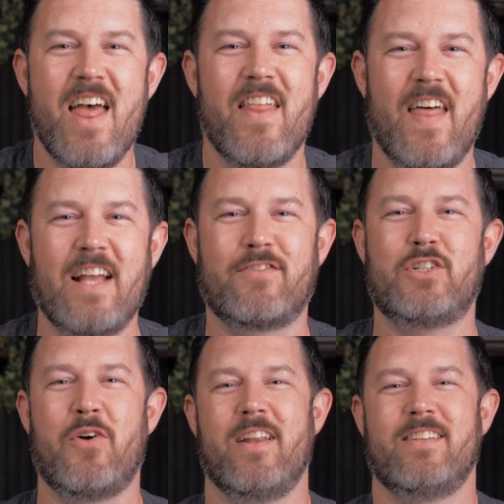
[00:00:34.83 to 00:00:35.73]
Thanks for
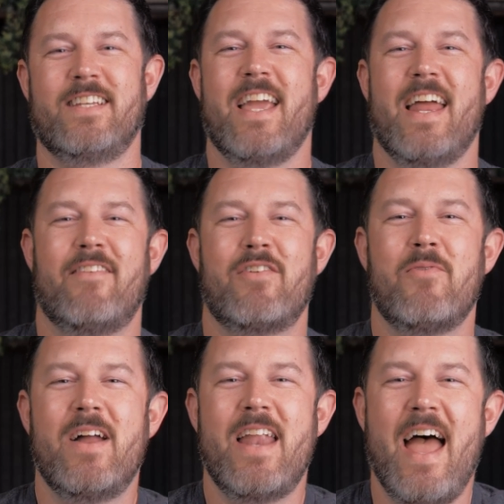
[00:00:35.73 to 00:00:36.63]
joining us again,
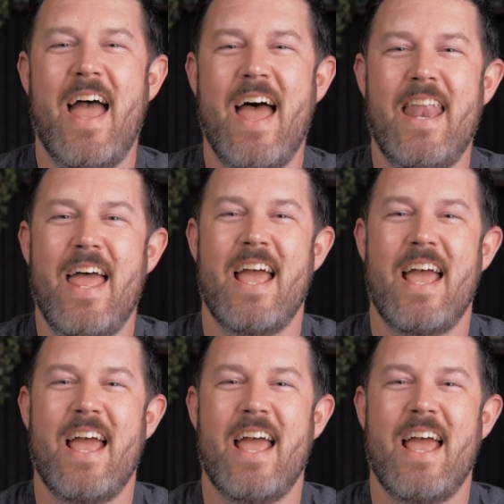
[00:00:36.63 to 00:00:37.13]
everyone. And